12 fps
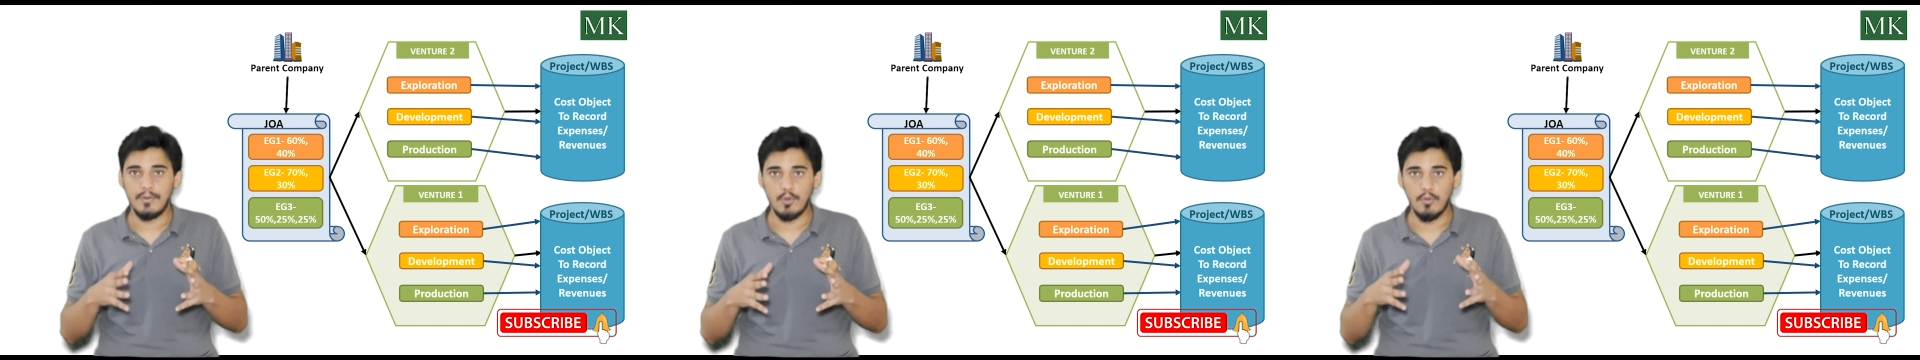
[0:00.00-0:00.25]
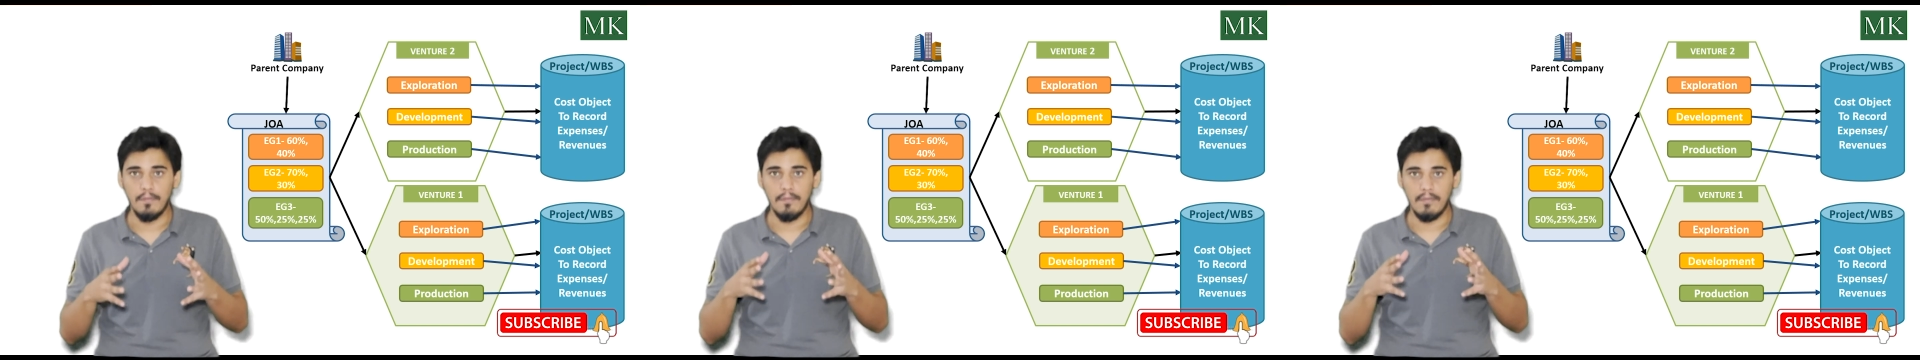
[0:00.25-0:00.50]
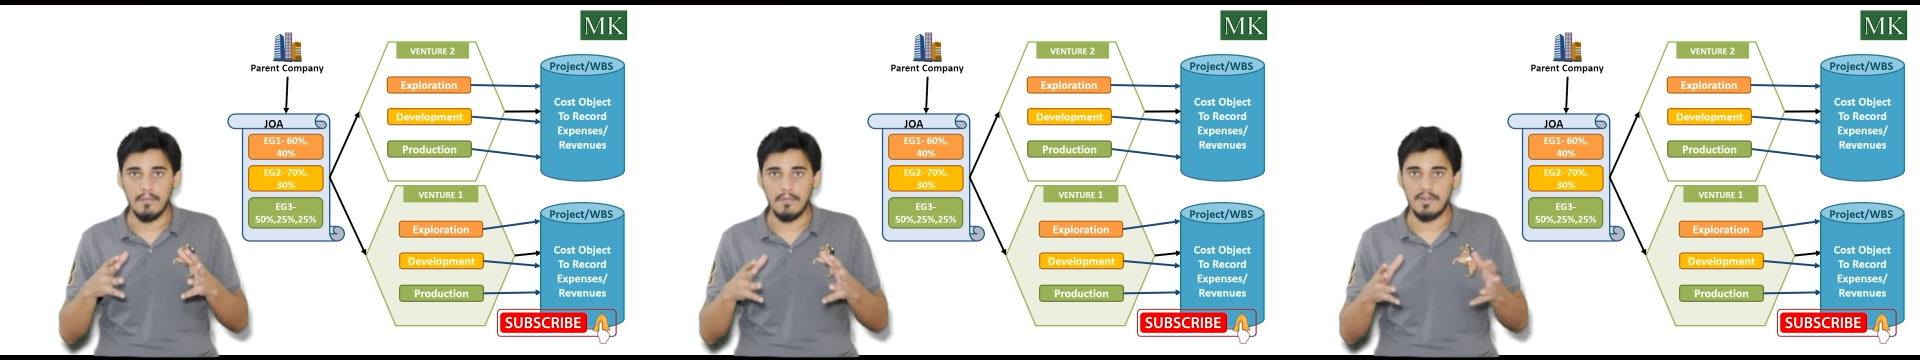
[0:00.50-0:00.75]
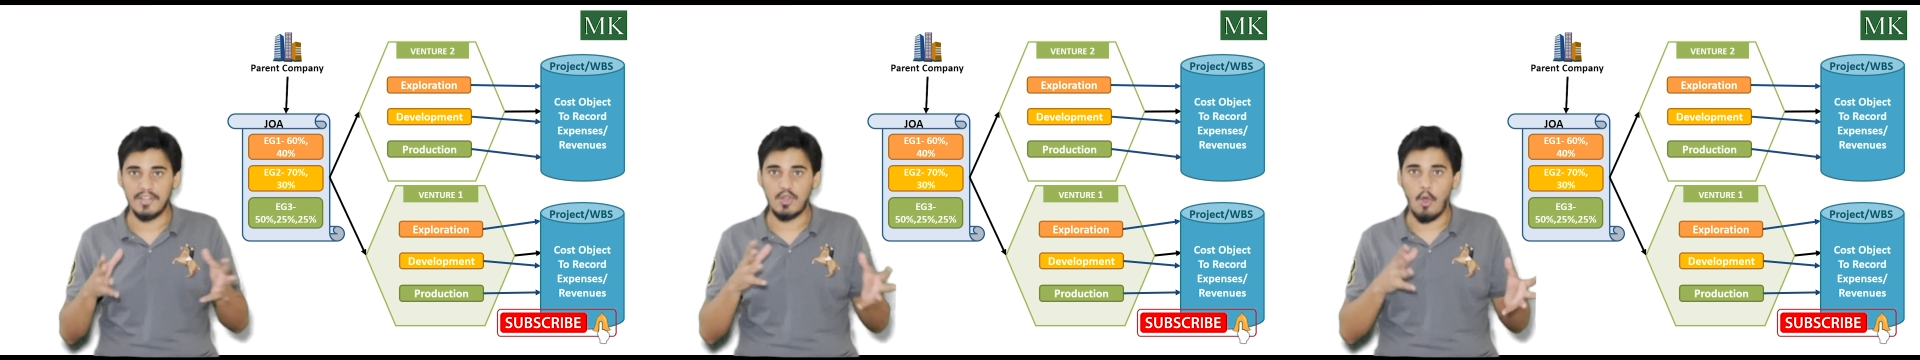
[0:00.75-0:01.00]
to
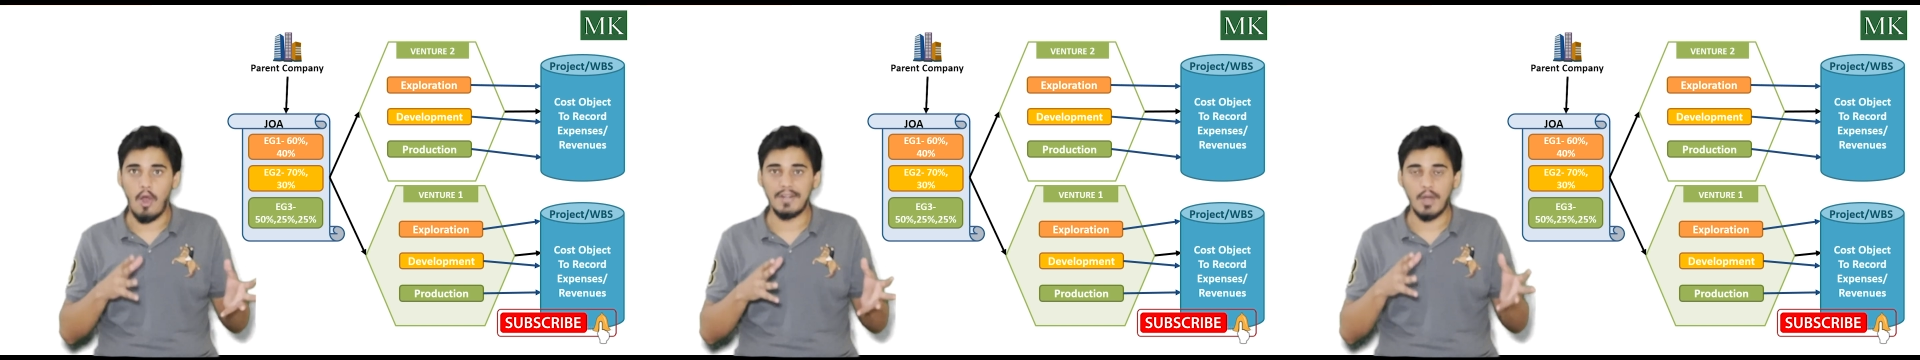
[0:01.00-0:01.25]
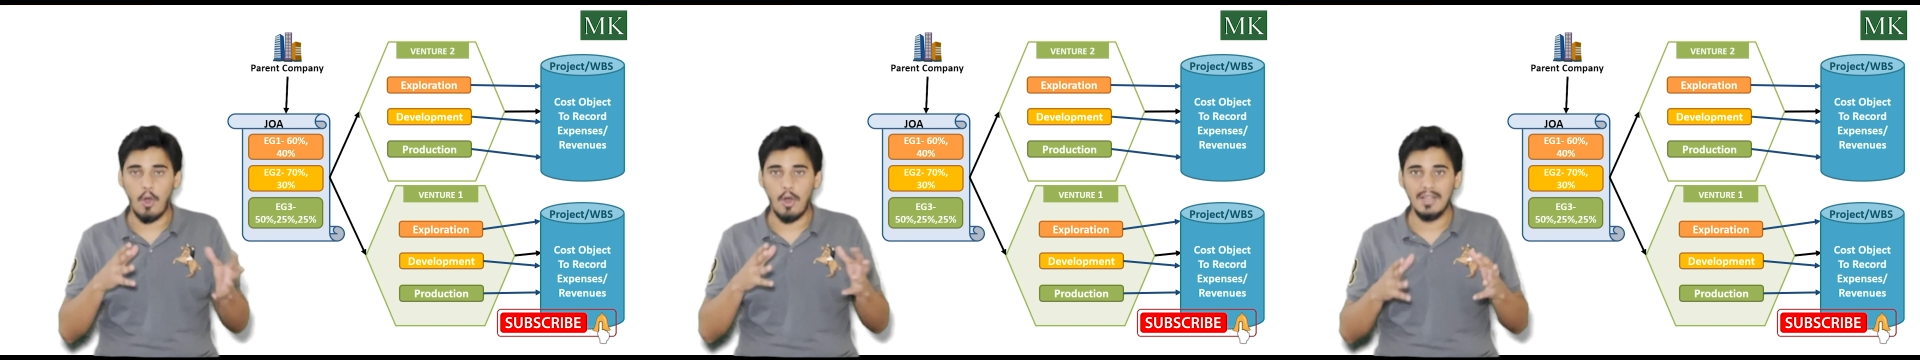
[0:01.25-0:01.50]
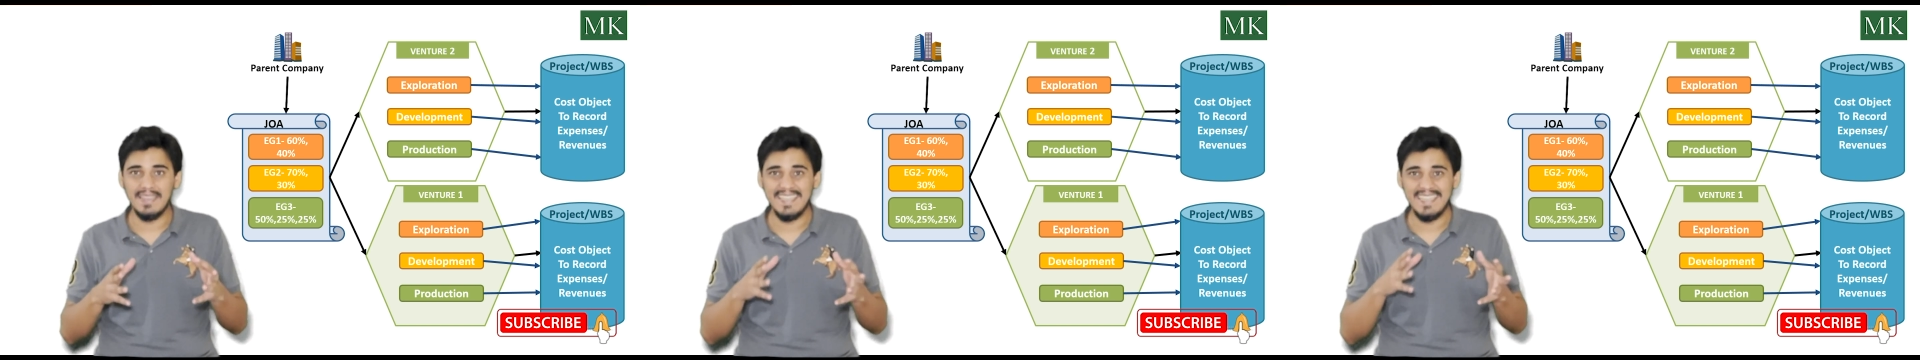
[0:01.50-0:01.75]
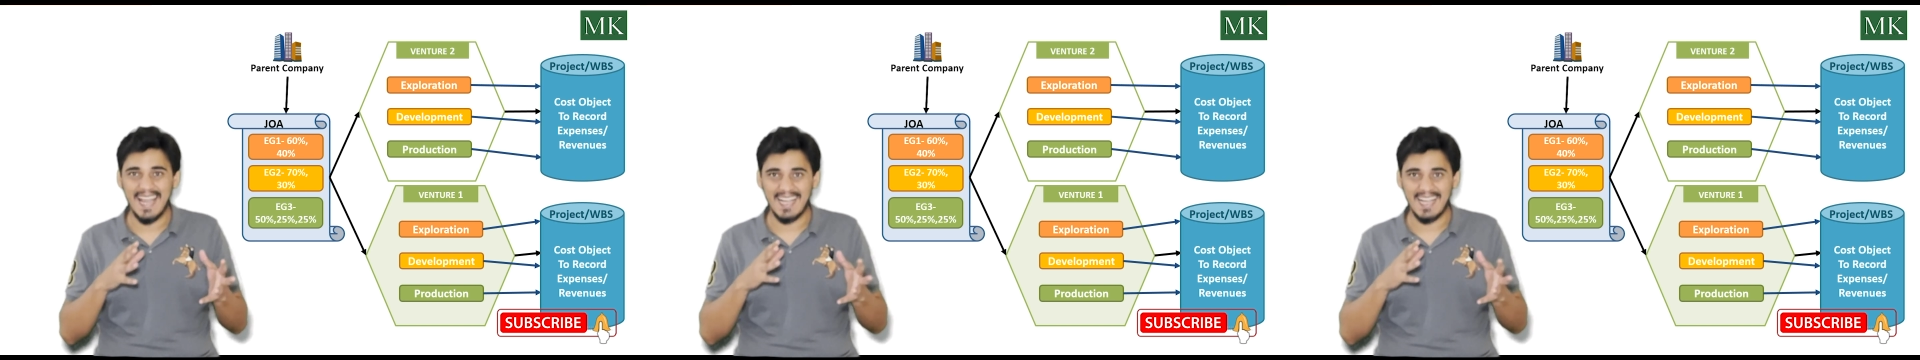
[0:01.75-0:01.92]
record all the